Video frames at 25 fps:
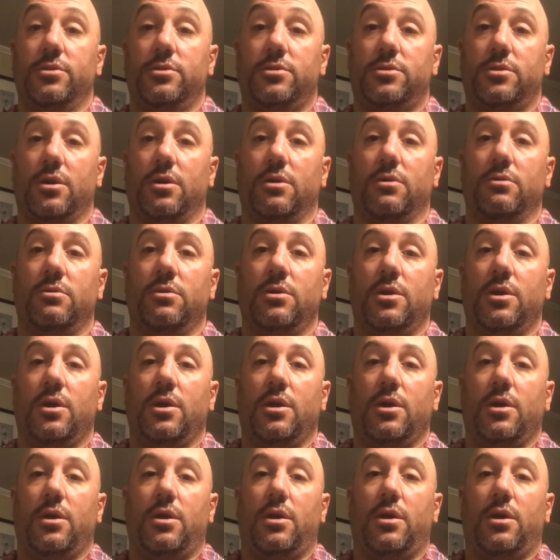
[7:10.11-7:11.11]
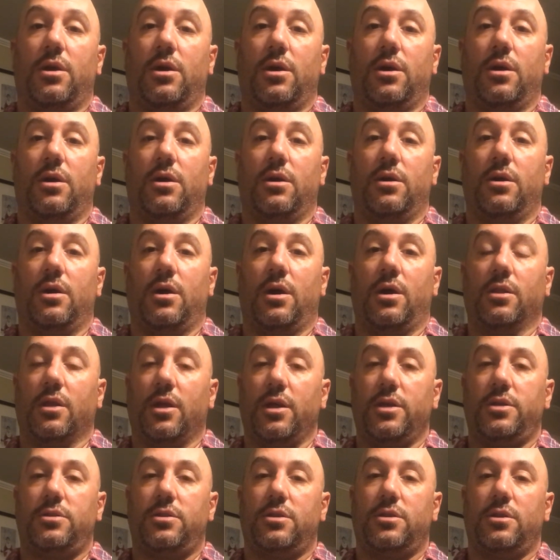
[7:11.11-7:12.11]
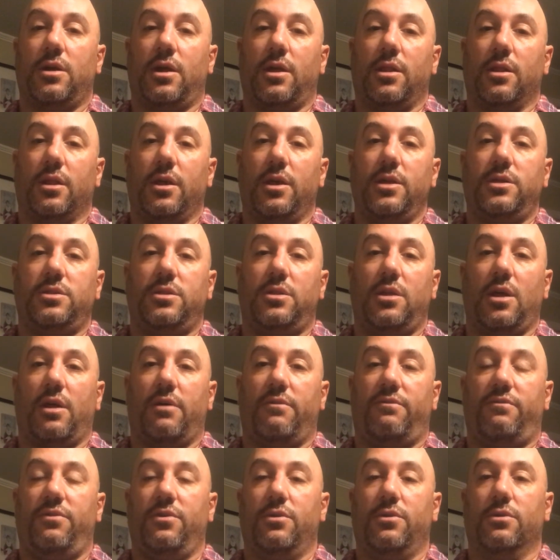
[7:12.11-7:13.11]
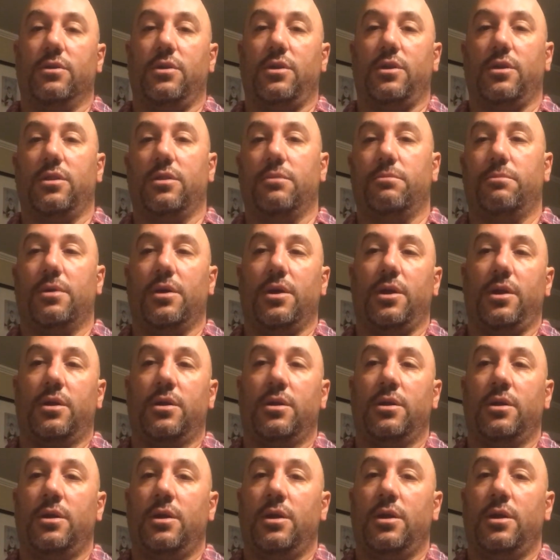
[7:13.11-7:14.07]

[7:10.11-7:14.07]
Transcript: So I liked that feeling of the bike.